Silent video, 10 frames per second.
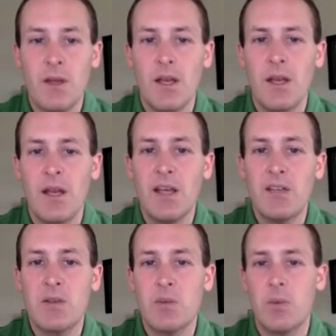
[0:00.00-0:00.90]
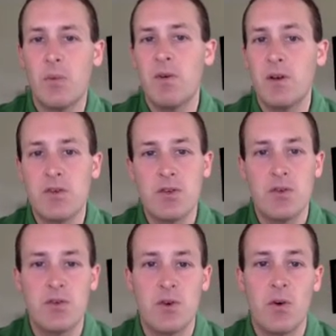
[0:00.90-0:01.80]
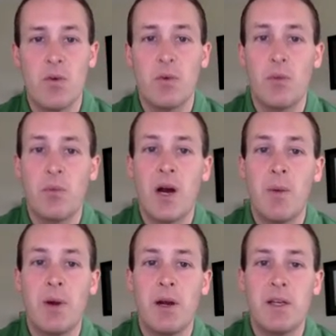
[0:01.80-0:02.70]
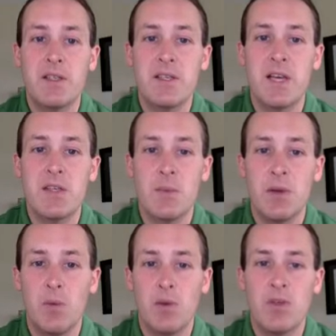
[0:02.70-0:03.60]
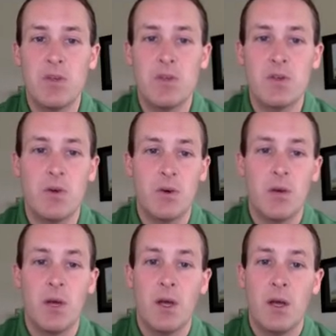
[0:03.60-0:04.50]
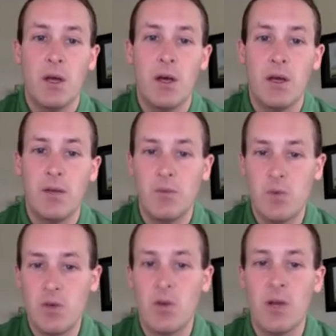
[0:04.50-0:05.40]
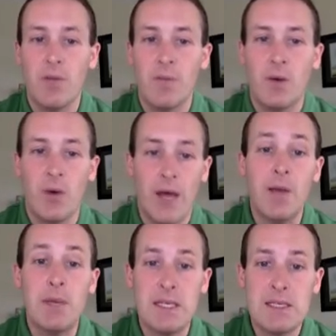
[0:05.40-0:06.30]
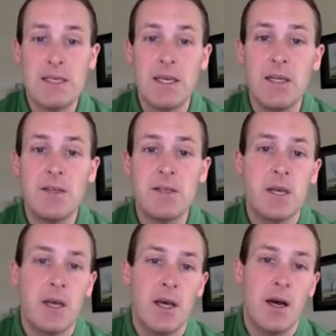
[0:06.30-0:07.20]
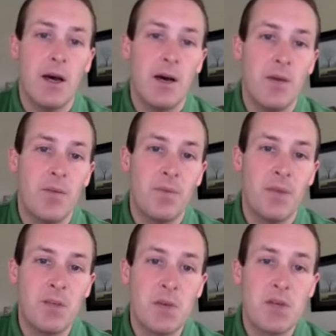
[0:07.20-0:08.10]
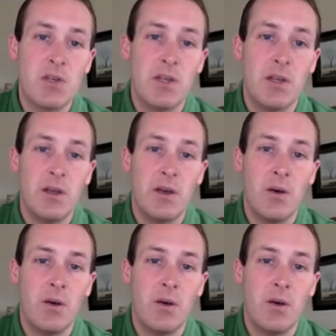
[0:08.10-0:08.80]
Next, we move on to just your general primary assessment, which is your general ABCs, especially